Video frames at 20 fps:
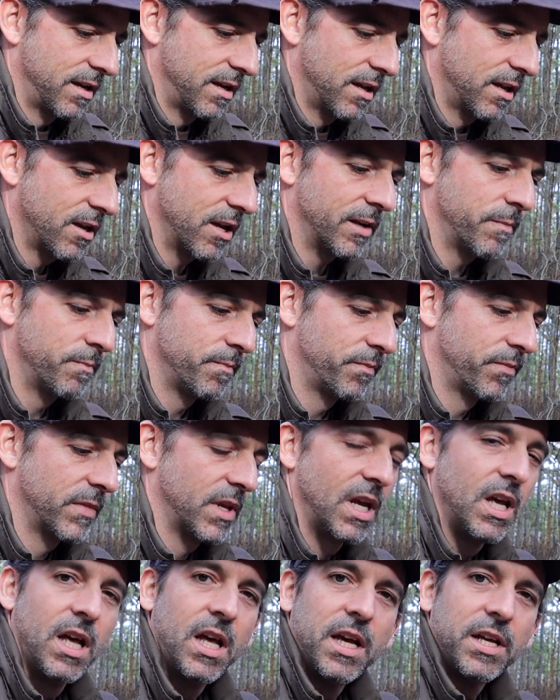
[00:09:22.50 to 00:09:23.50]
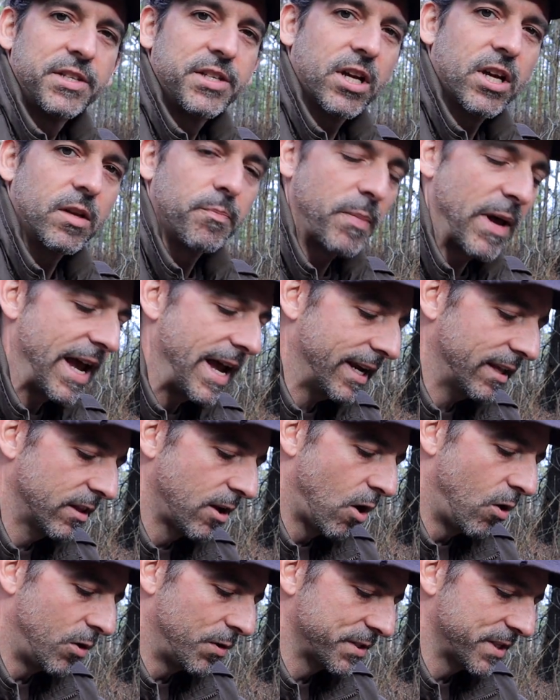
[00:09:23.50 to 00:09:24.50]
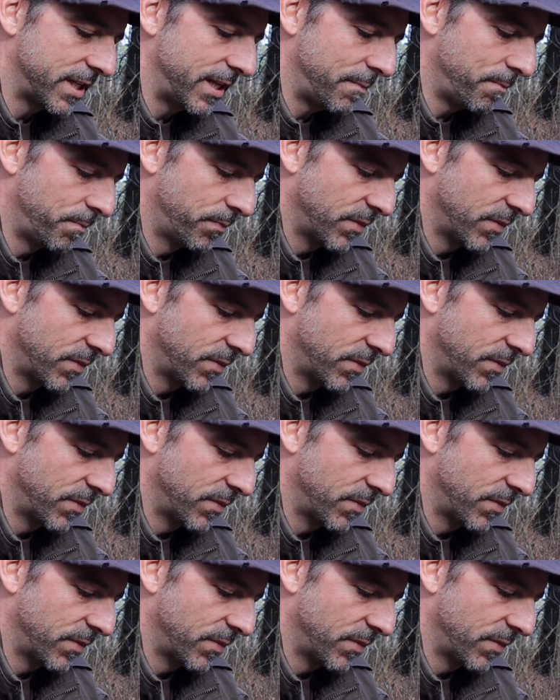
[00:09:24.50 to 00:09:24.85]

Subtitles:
Good. It's a good bag, no holes in it.